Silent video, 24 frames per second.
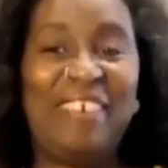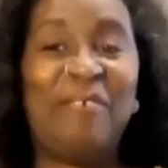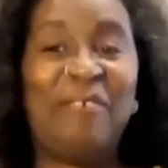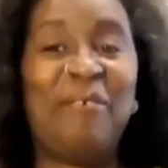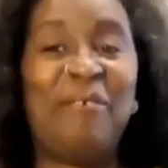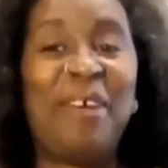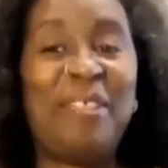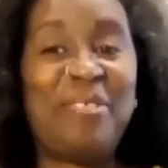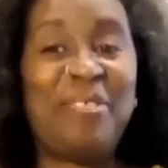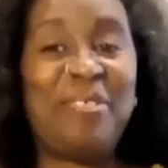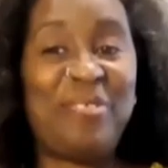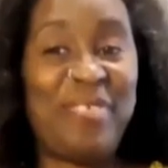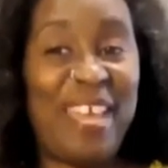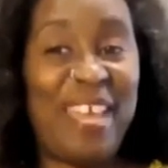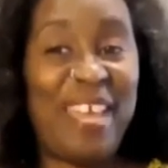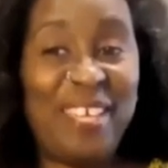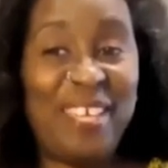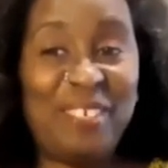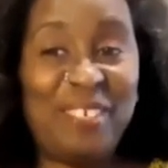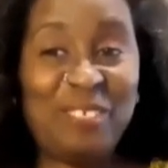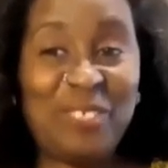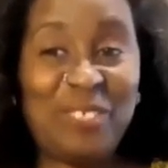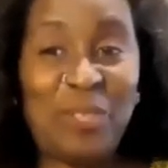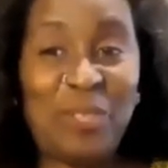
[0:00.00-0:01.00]
well,
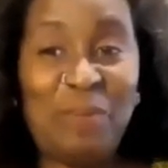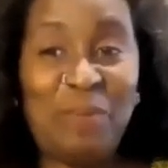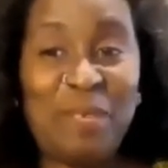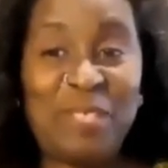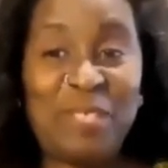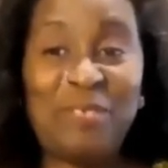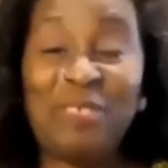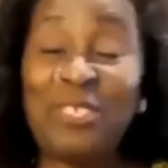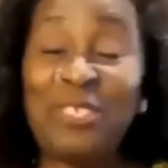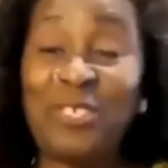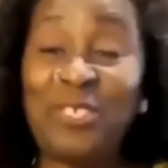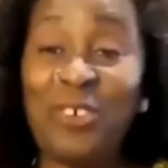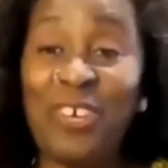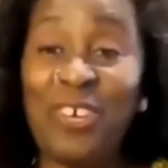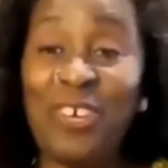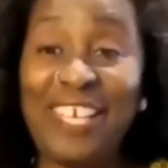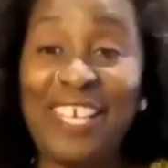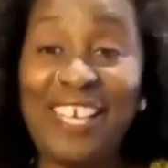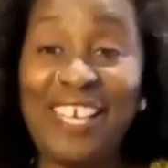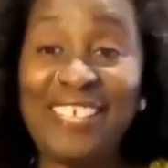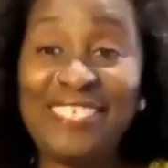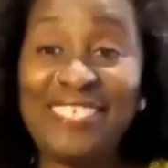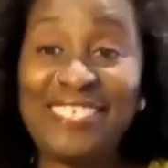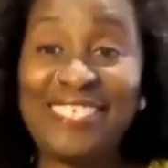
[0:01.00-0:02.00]
thank you so much for
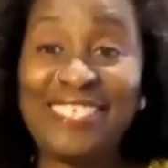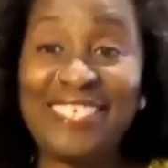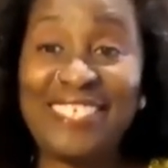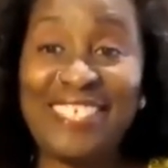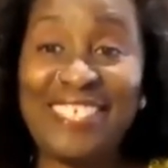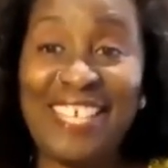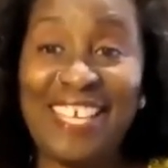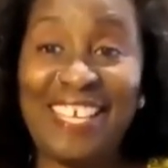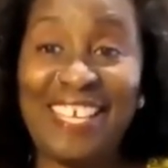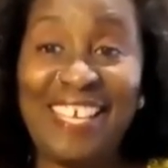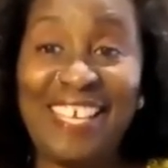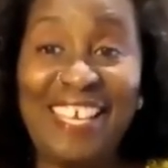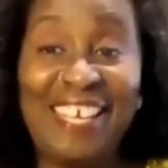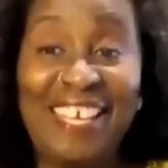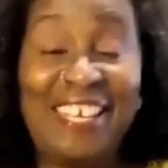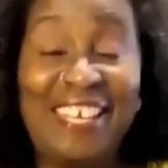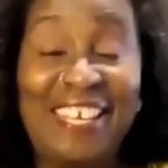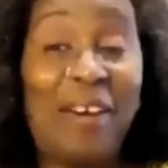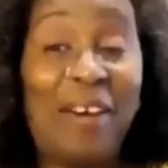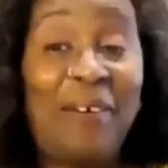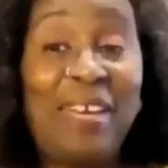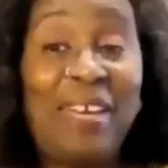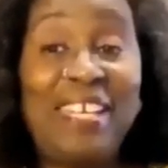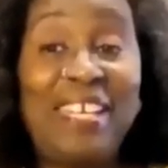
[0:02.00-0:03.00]
joining us today.
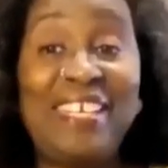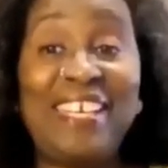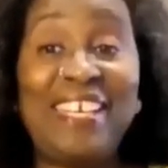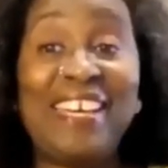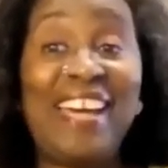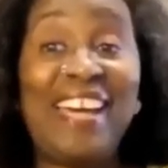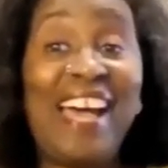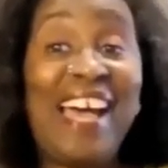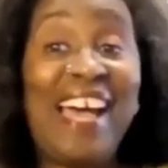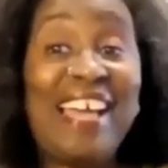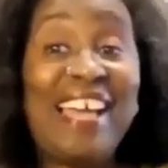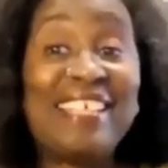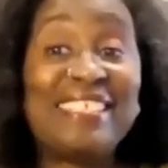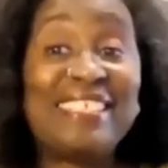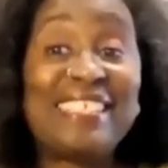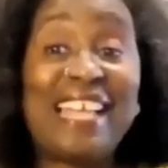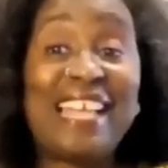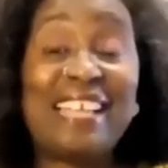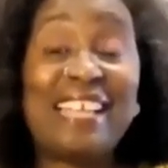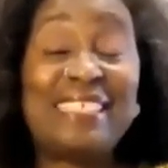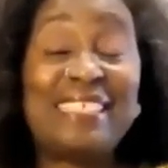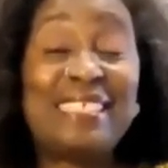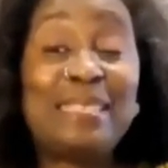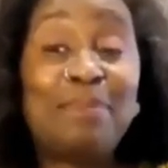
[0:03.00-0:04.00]
Now, India has
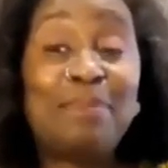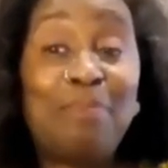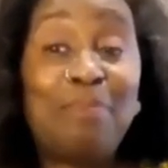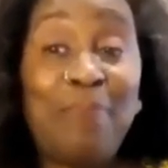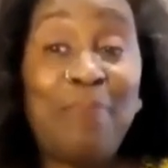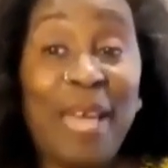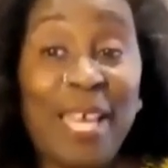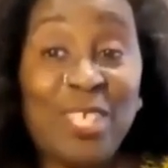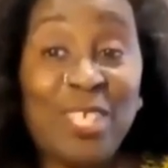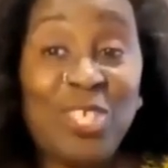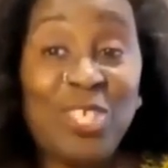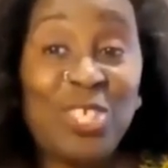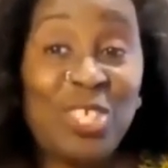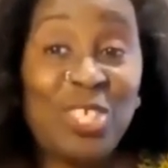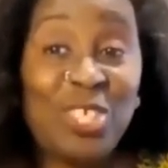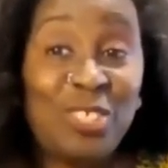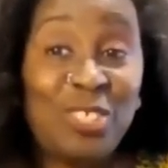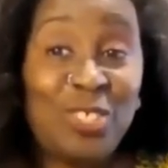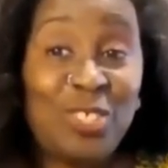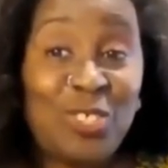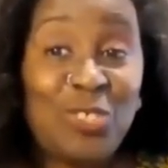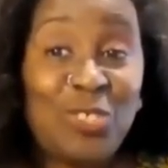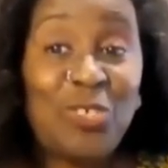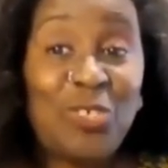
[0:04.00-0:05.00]
a special
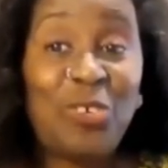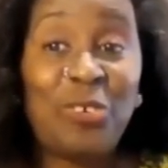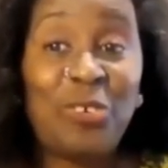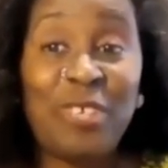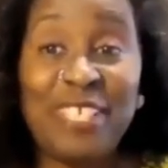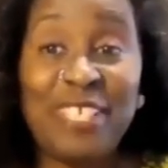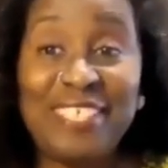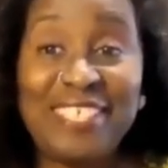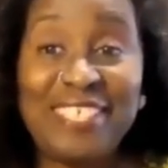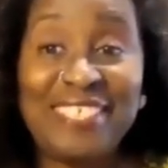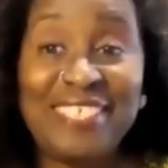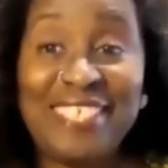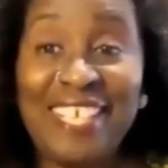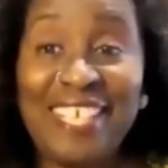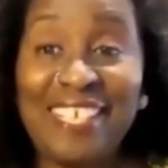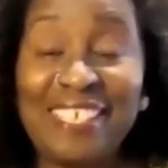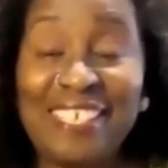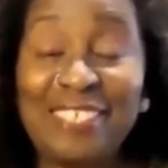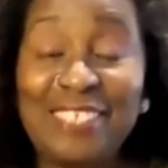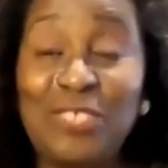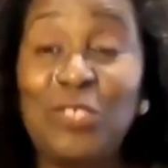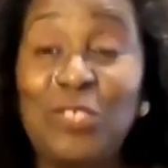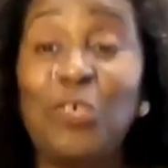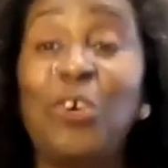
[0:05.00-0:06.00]
story to tell
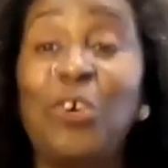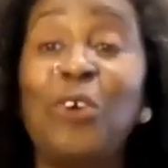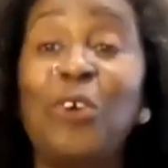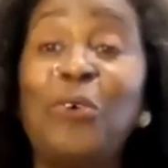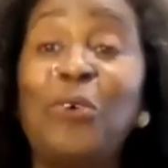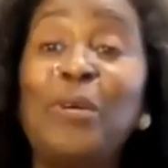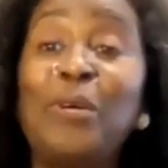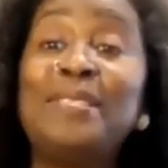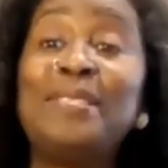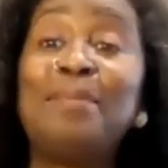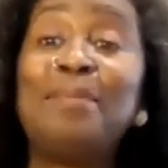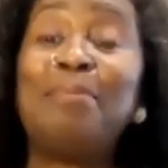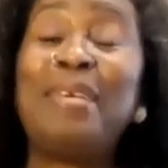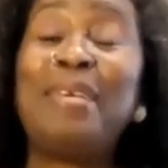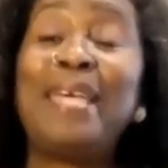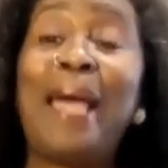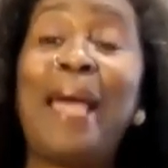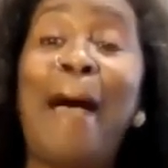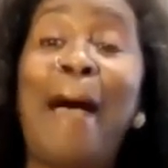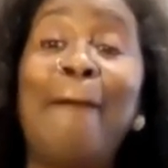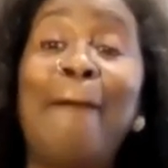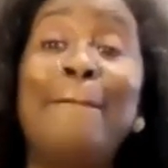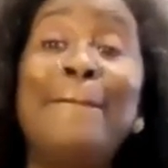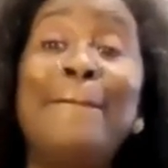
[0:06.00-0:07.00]
us. You are going to be
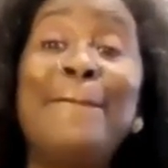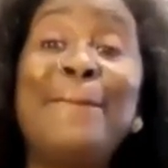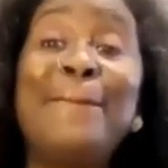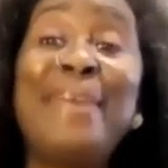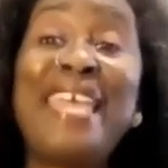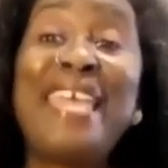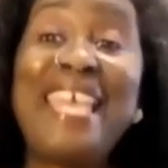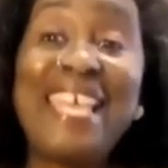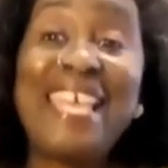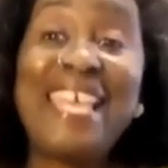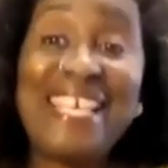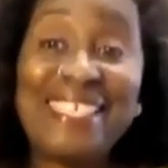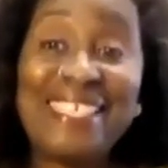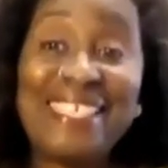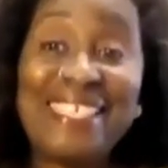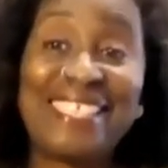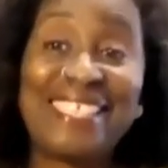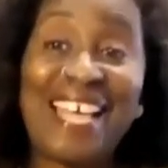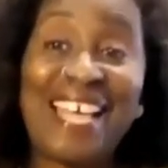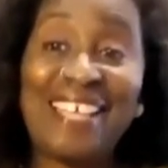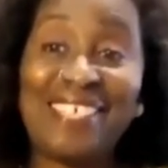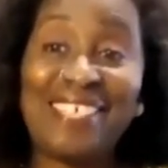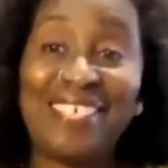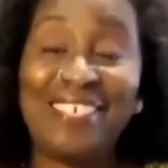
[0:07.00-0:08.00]

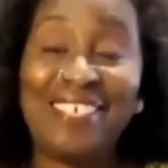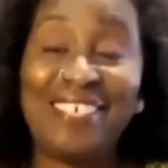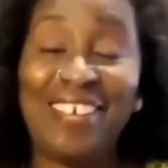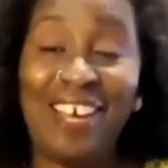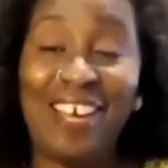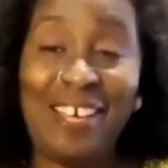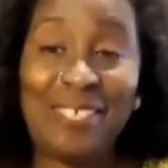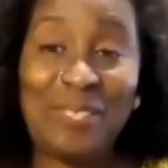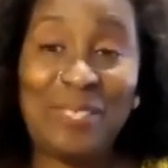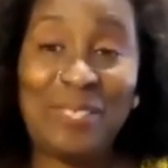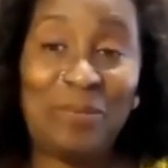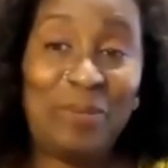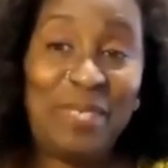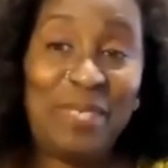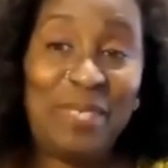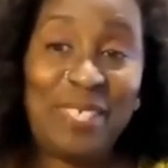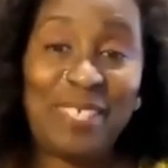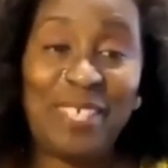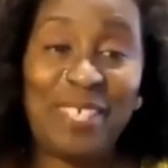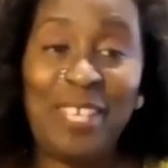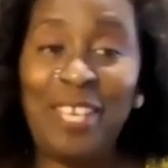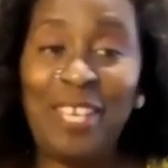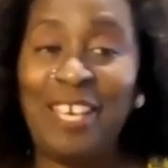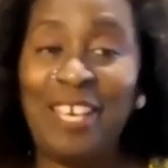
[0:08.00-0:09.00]
amazed at her artwork.
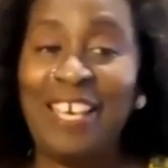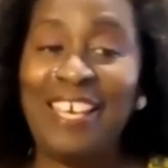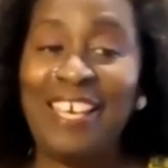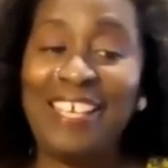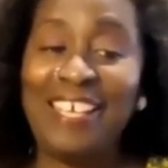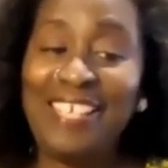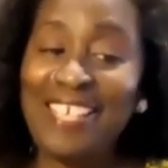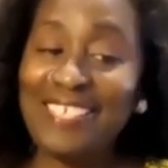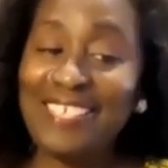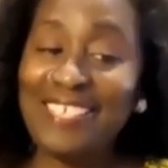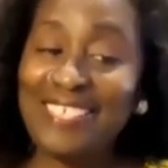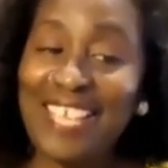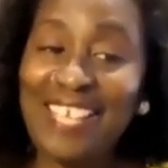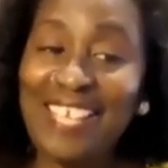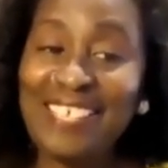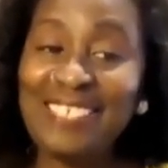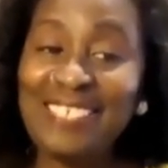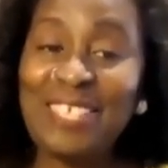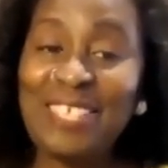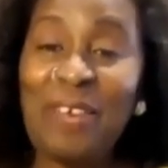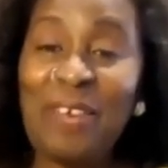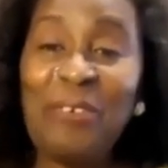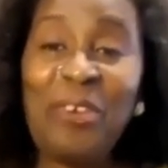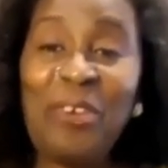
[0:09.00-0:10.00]
India, tell
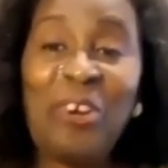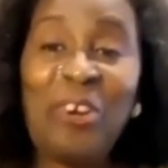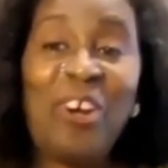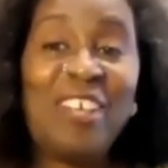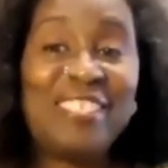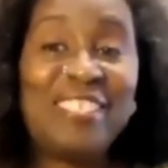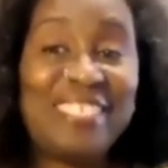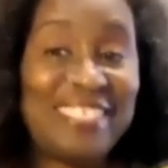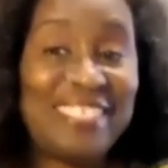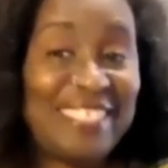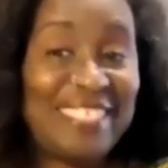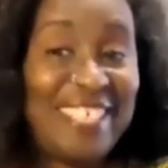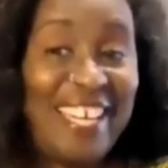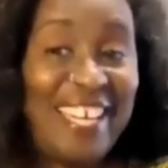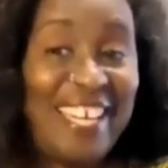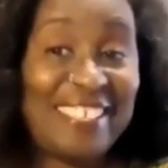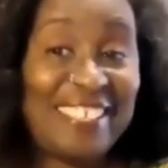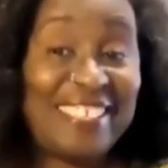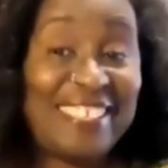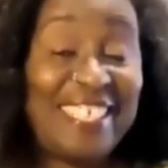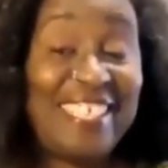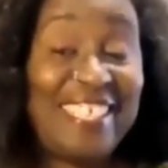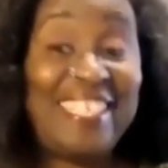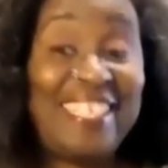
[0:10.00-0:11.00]
us how you got
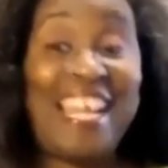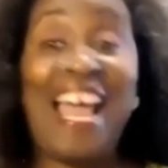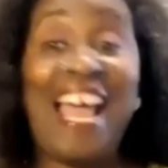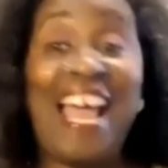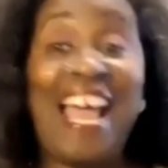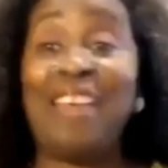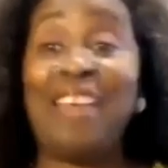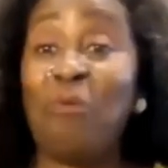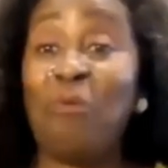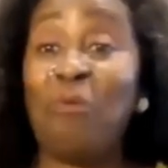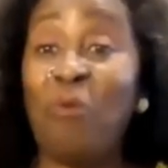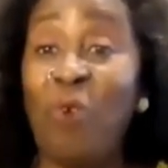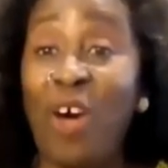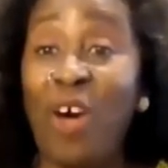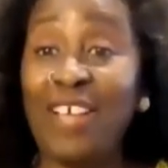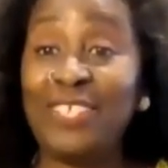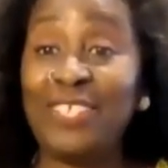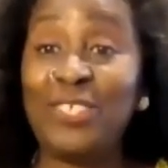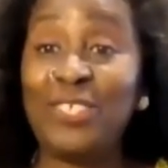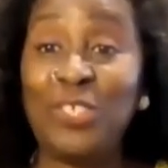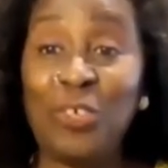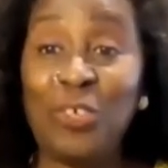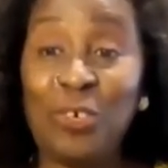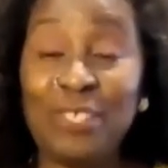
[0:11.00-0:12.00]
started and
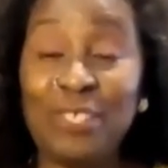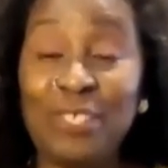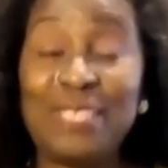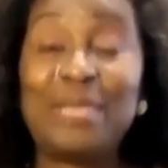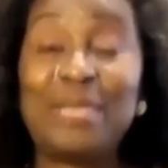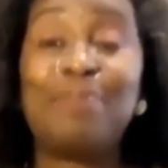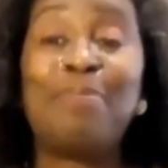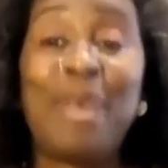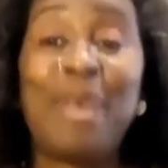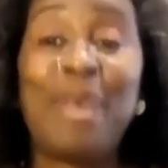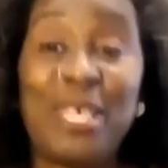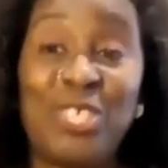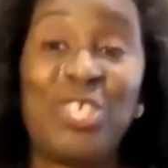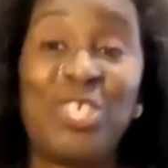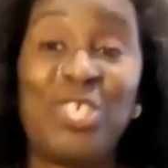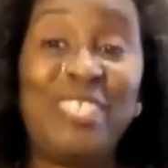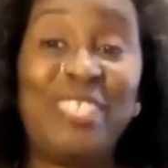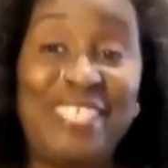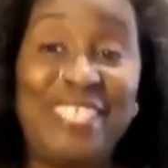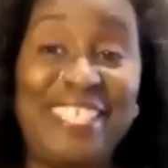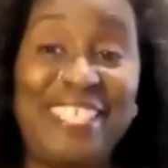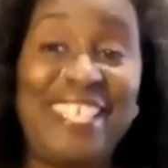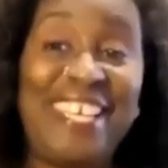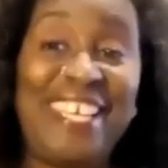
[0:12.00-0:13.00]
what your
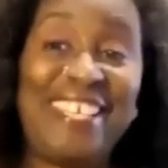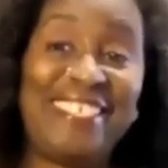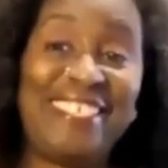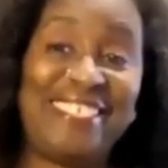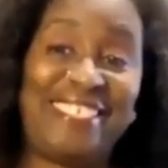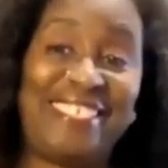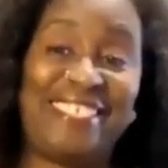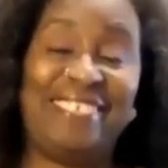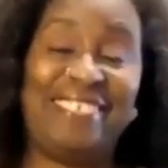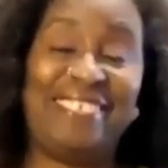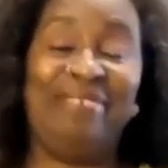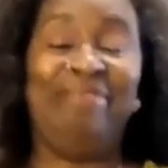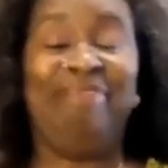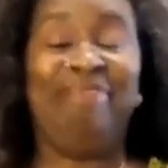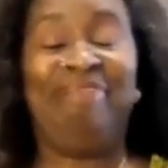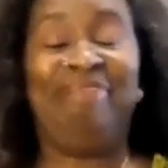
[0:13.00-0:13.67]
specialty is.